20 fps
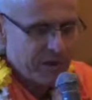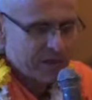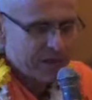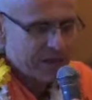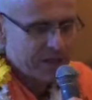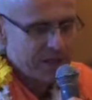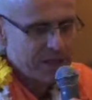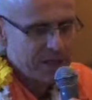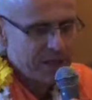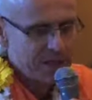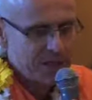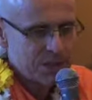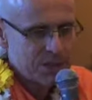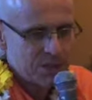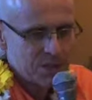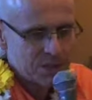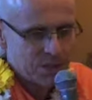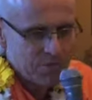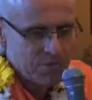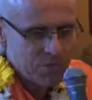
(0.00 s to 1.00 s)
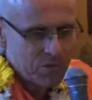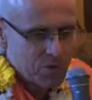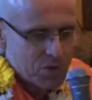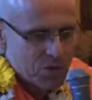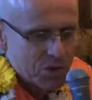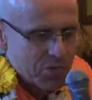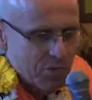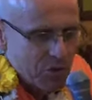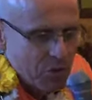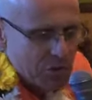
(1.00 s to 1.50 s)
Yes, that is the
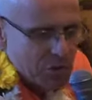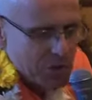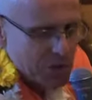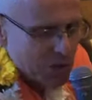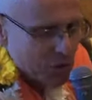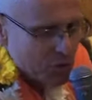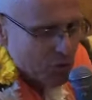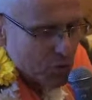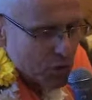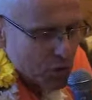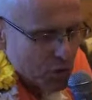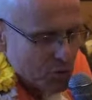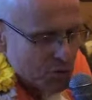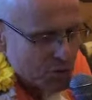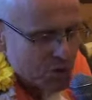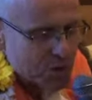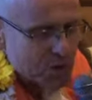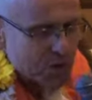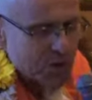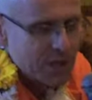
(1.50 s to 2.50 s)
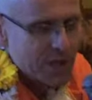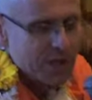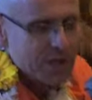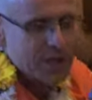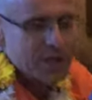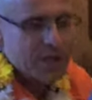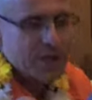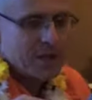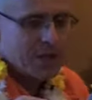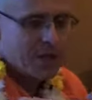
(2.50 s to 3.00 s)
topmost devotee who knows
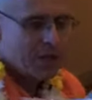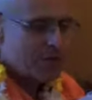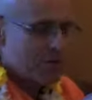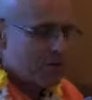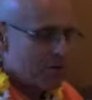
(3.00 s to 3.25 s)
that